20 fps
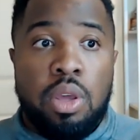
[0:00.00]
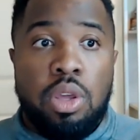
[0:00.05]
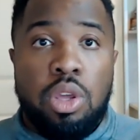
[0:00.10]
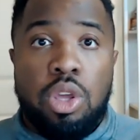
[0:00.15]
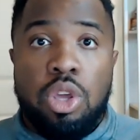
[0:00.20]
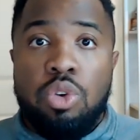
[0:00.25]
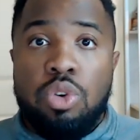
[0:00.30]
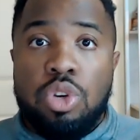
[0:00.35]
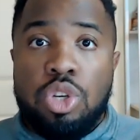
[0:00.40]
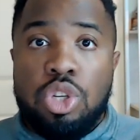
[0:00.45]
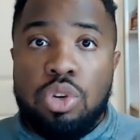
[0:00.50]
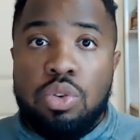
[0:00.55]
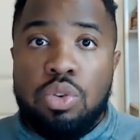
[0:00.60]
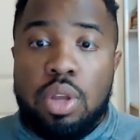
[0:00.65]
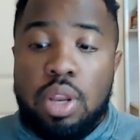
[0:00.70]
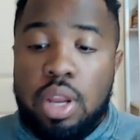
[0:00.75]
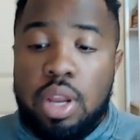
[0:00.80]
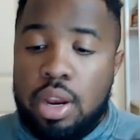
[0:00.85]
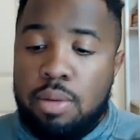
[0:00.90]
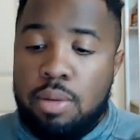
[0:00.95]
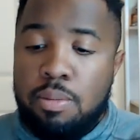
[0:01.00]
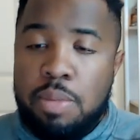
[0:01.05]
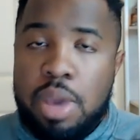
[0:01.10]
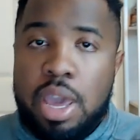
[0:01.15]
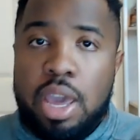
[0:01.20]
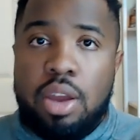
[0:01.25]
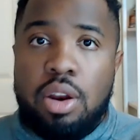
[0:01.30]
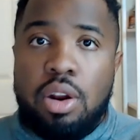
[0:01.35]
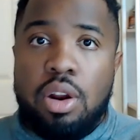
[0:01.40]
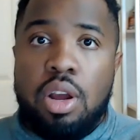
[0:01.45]
you do it in a
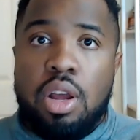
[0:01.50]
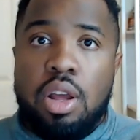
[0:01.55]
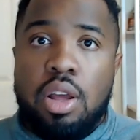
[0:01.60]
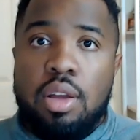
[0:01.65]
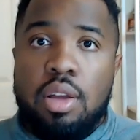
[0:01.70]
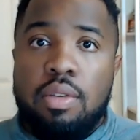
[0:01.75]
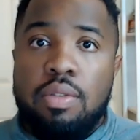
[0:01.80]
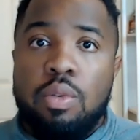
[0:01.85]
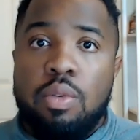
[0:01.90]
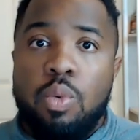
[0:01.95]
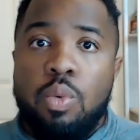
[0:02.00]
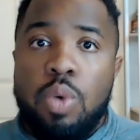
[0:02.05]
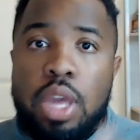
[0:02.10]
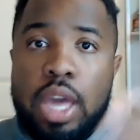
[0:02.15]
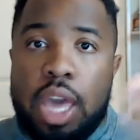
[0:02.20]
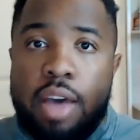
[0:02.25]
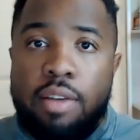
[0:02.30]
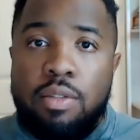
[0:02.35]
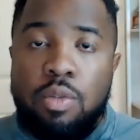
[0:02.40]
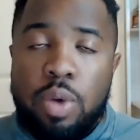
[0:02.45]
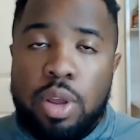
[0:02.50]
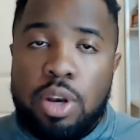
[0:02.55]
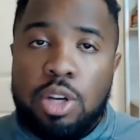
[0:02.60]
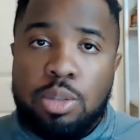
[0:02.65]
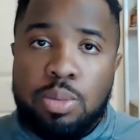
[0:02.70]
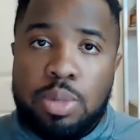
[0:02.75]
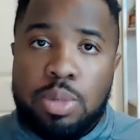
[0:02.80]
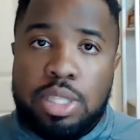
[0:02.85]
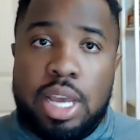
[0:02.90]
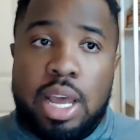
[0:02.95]
manner of we have
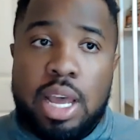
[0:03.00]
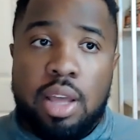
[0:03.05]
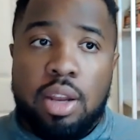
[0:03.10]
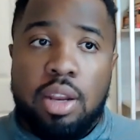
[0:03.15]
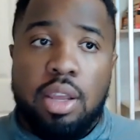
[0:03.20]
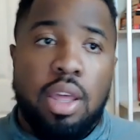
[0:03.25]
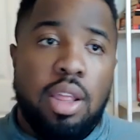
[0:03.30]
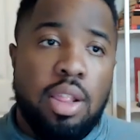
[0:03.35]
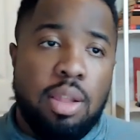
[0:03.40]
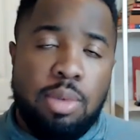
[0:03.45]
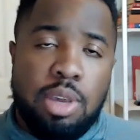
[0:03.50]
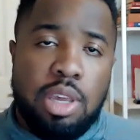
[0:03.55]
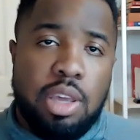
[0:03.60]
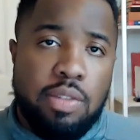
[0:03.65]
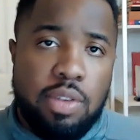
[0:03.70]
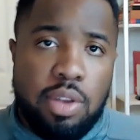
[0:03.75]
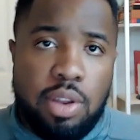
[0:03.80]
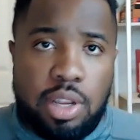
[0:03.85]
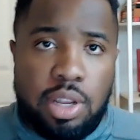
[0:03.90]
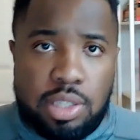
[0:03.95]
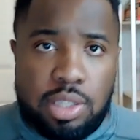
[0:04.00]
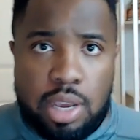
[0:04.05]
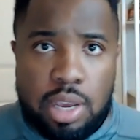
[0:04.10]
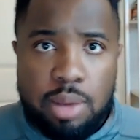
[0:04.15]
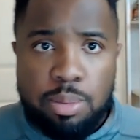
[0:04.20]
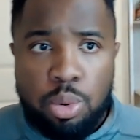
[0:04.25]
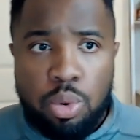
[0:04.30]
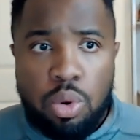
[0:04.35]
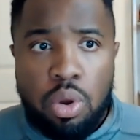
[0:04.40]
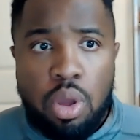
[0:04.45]
winner's mentality. Let me give you an
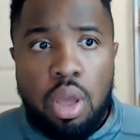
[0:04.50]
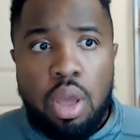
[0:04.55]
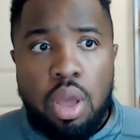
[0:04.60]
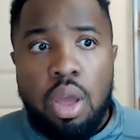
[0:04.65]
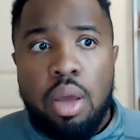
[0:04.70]
example.